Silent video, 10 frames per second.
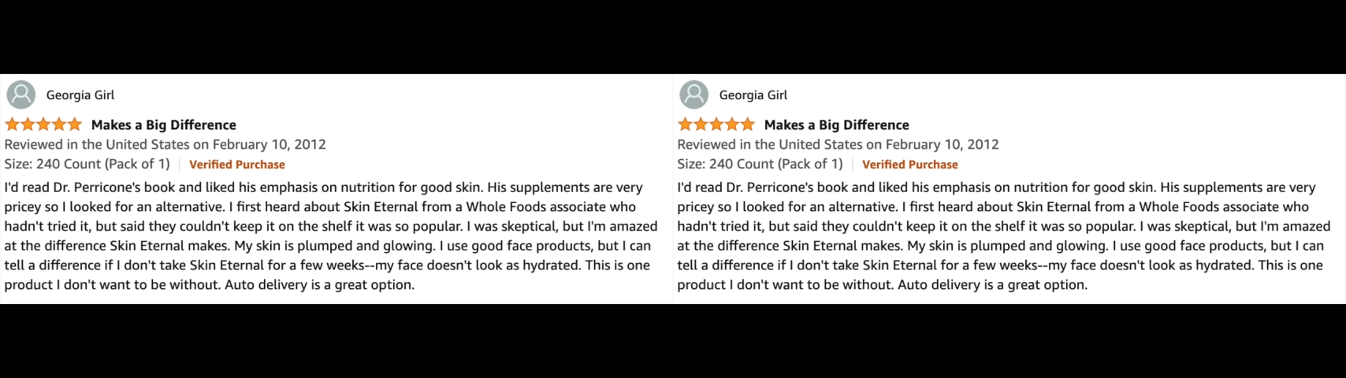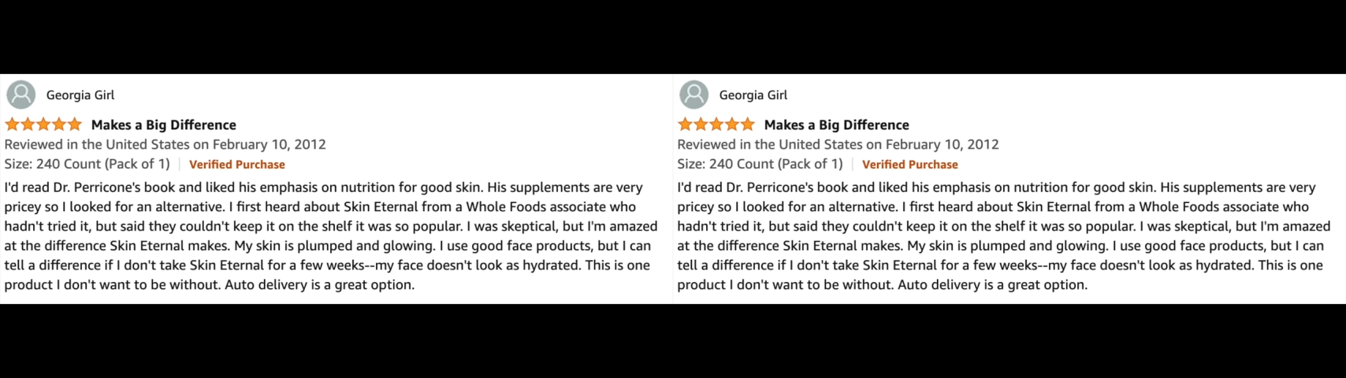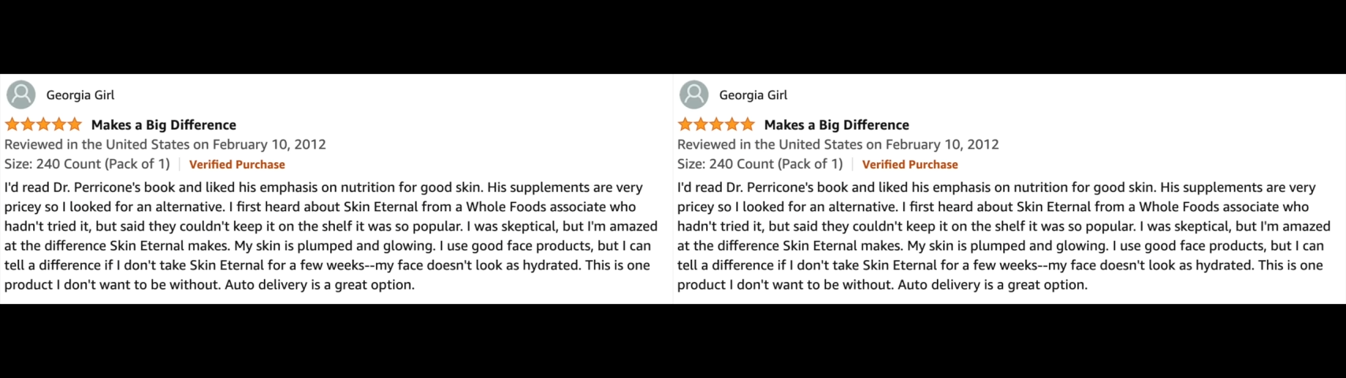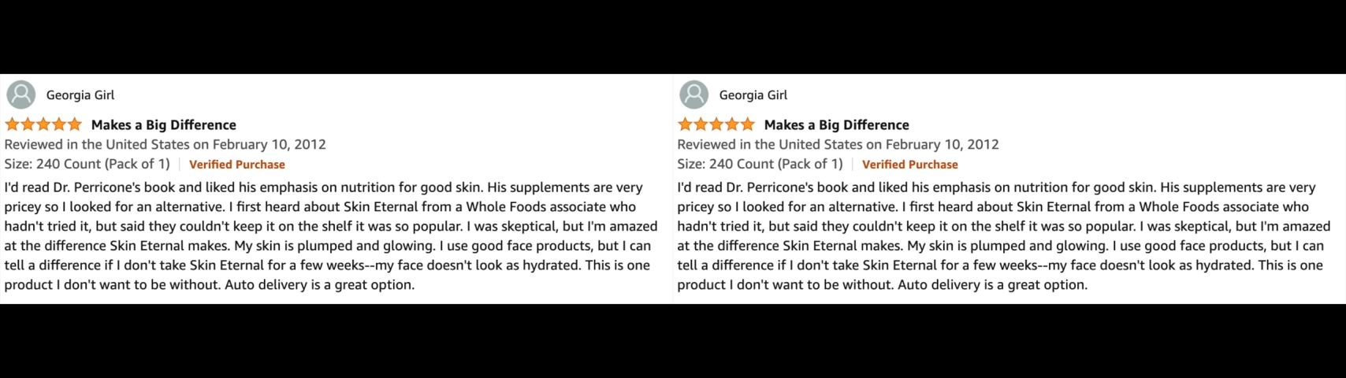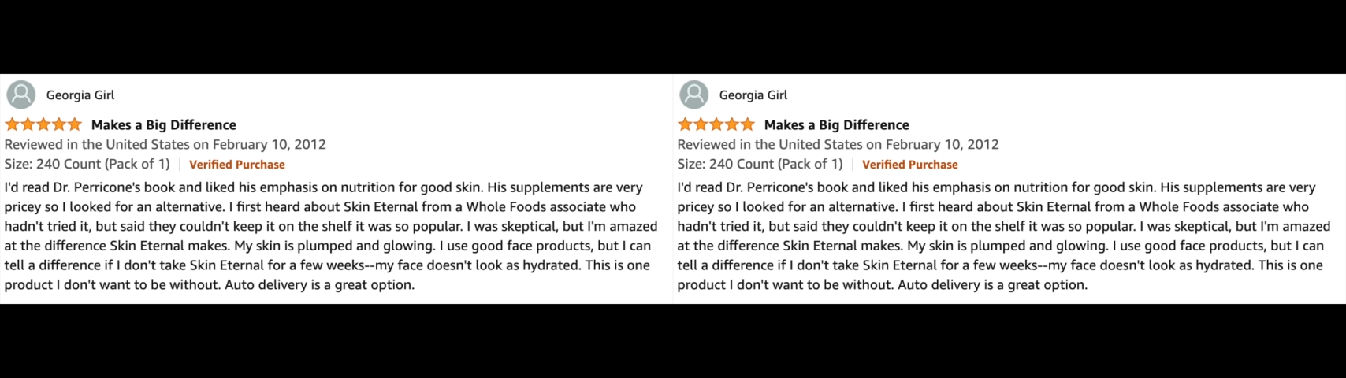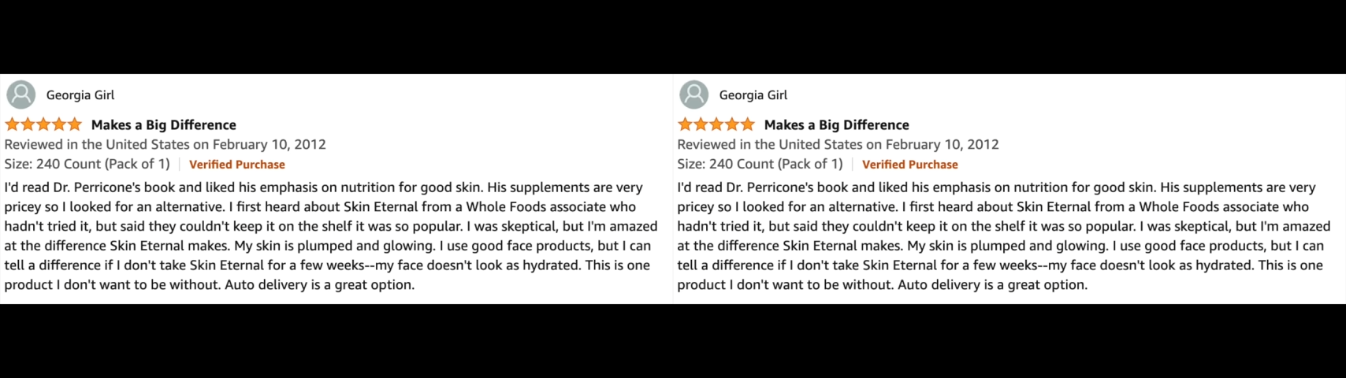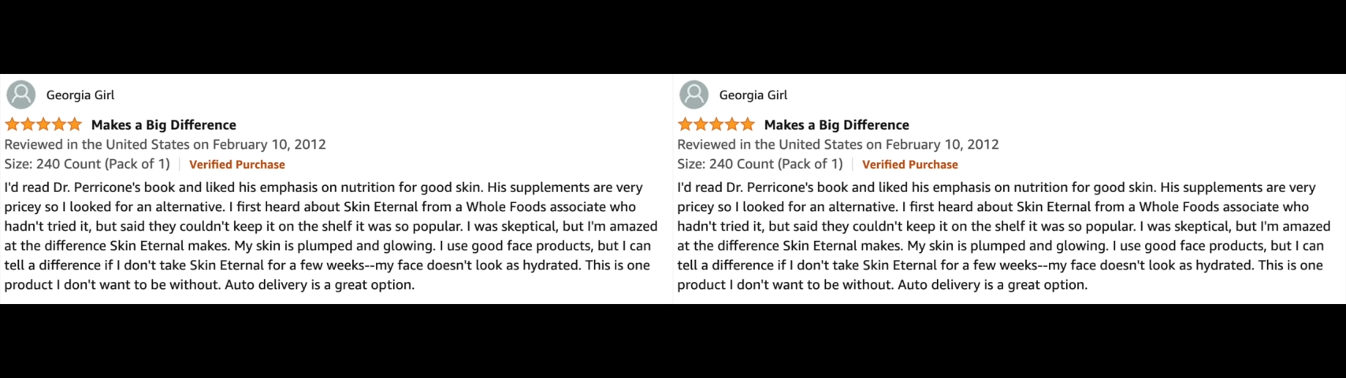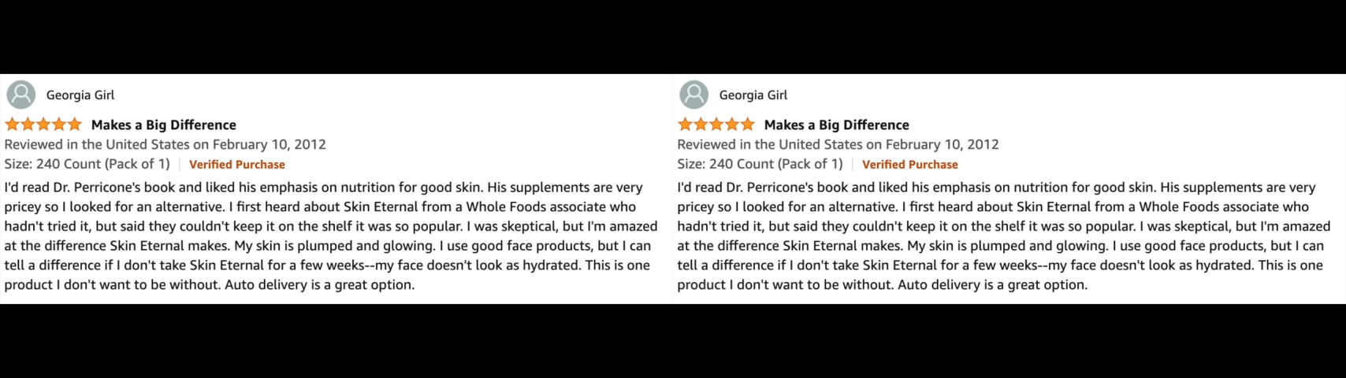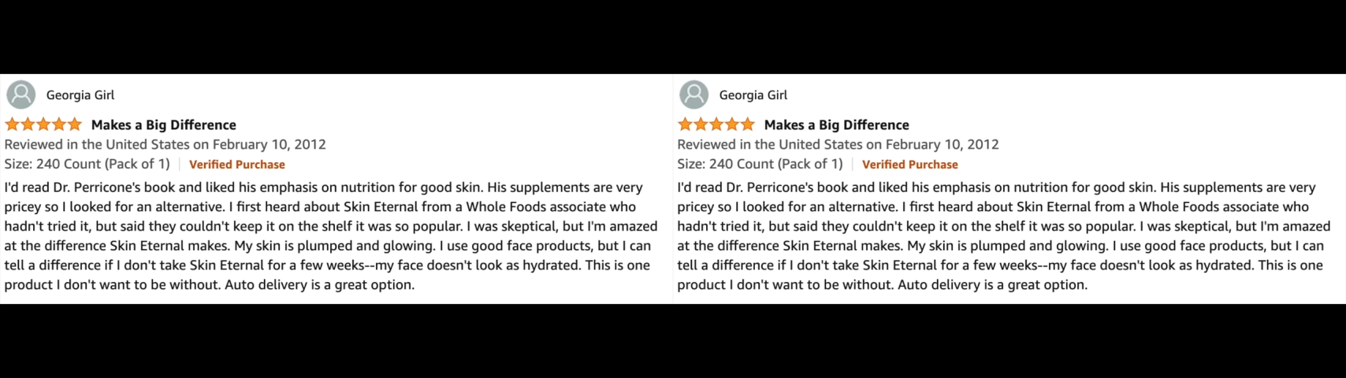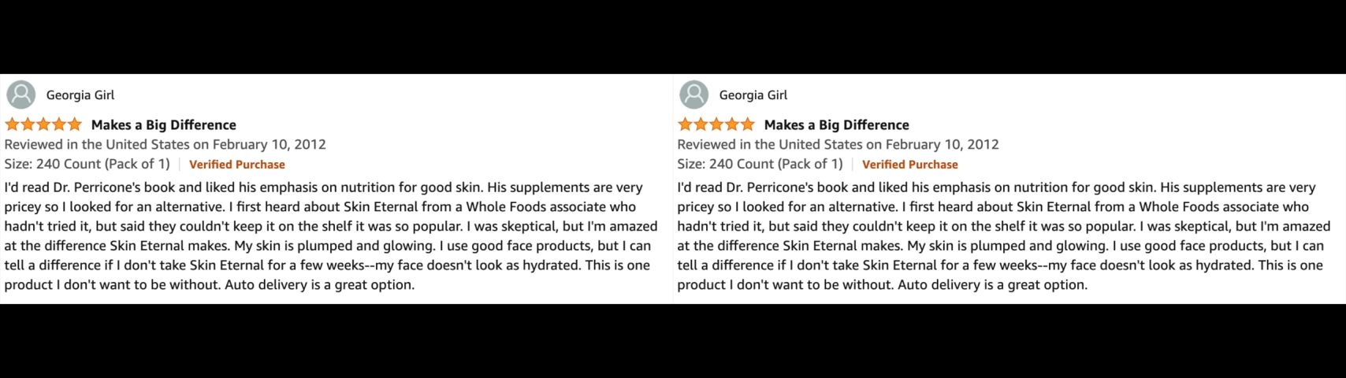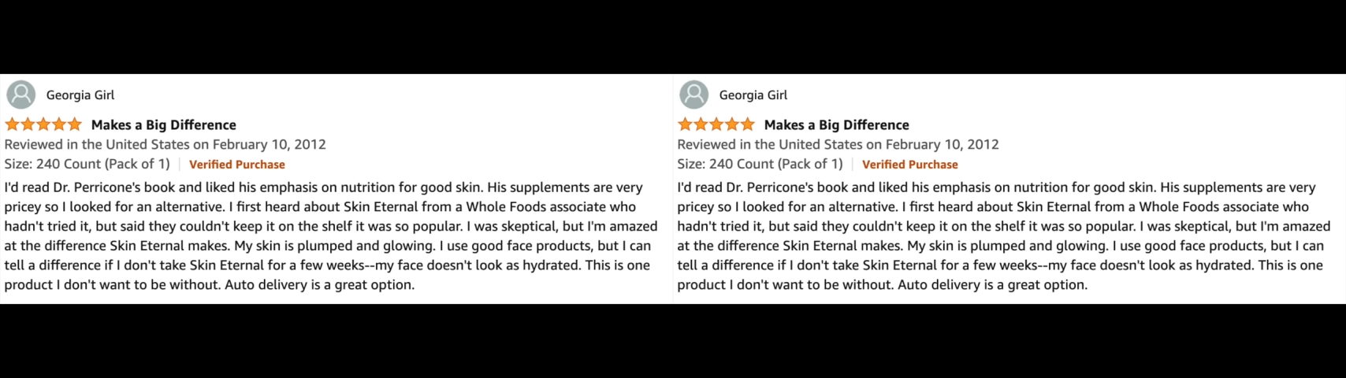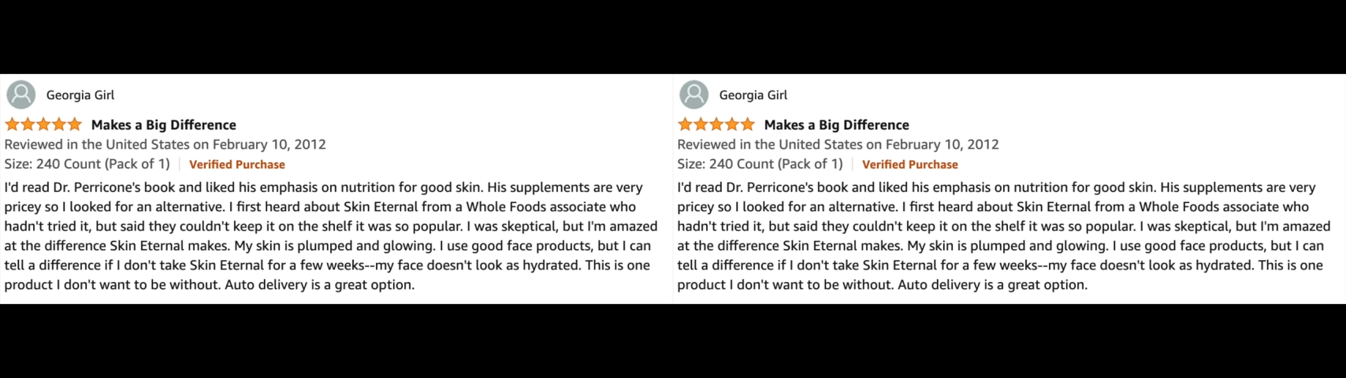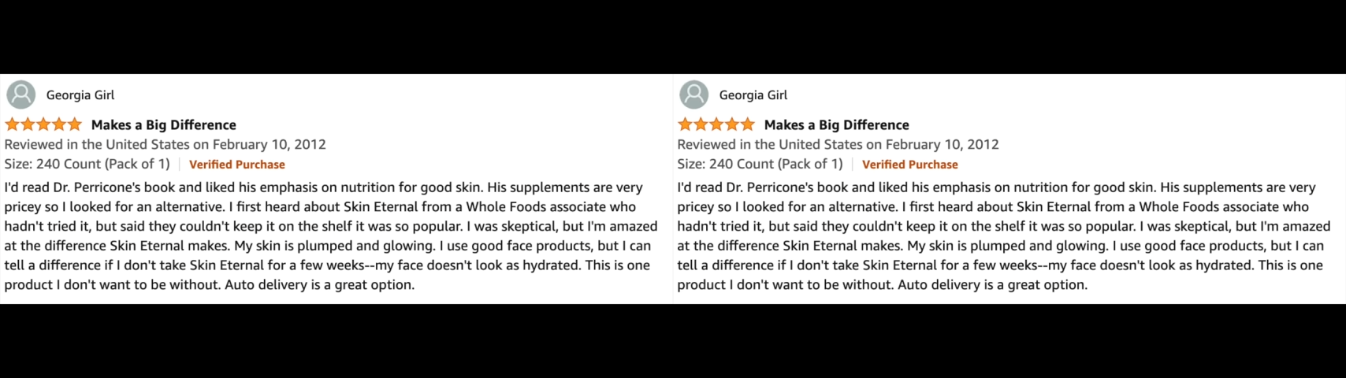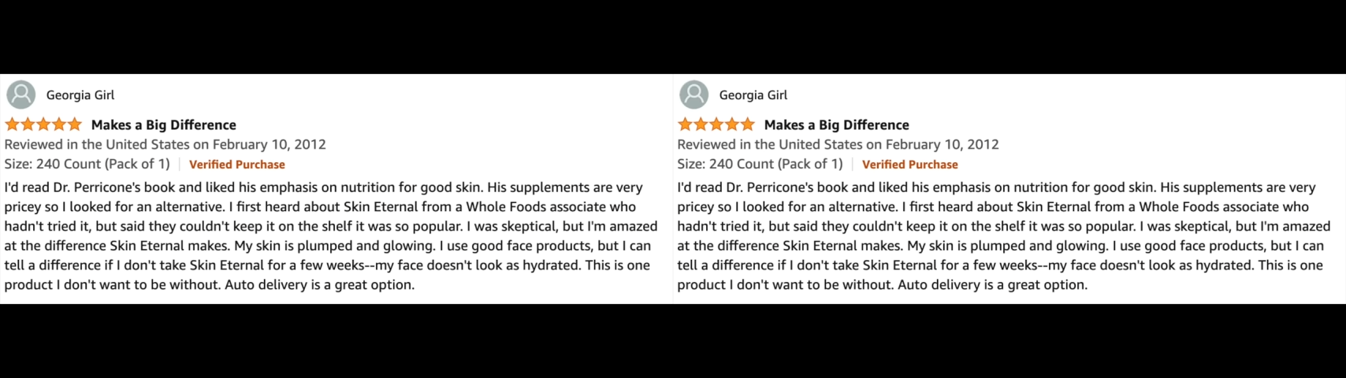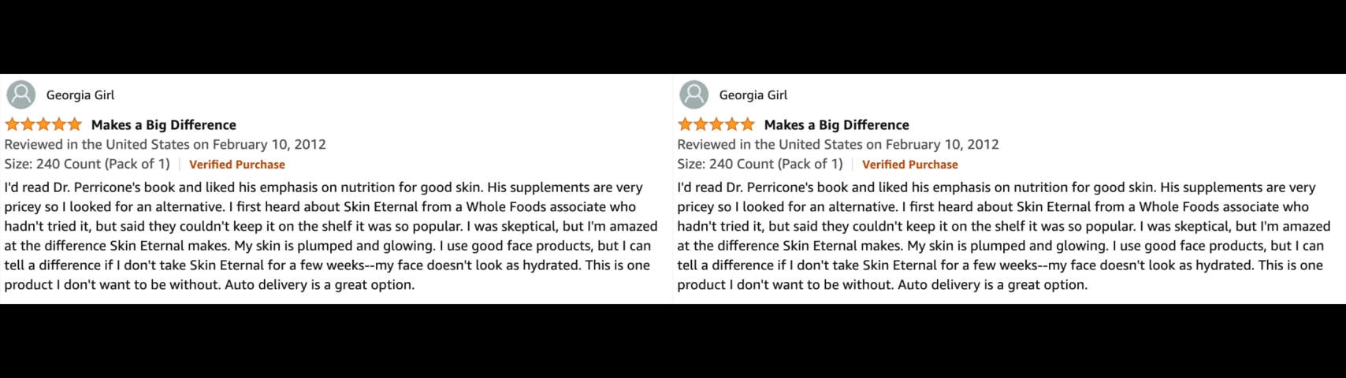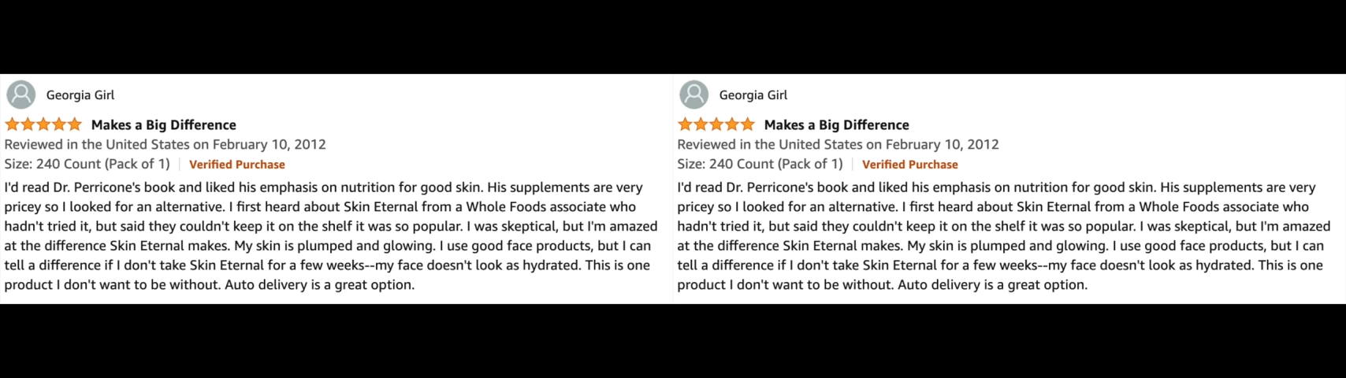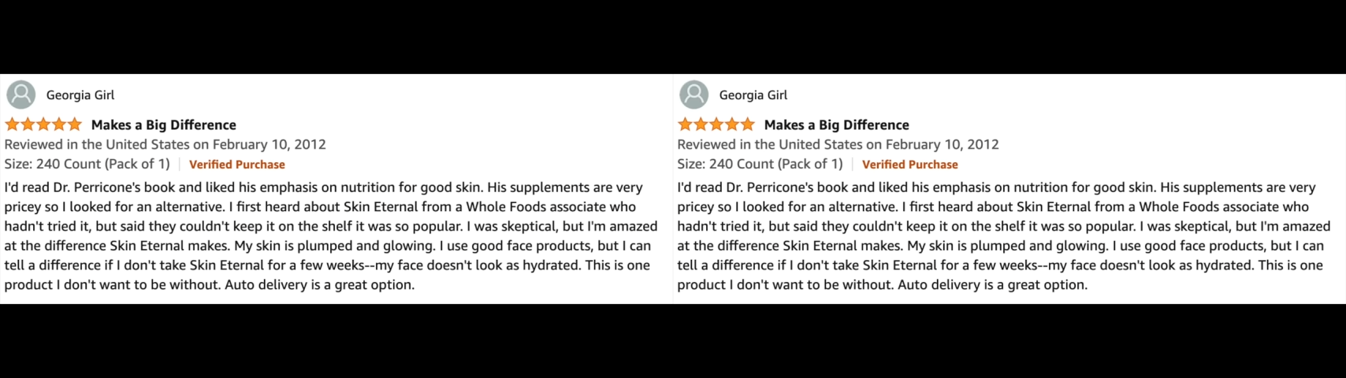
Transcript: No face is visible, so there are no lips to read.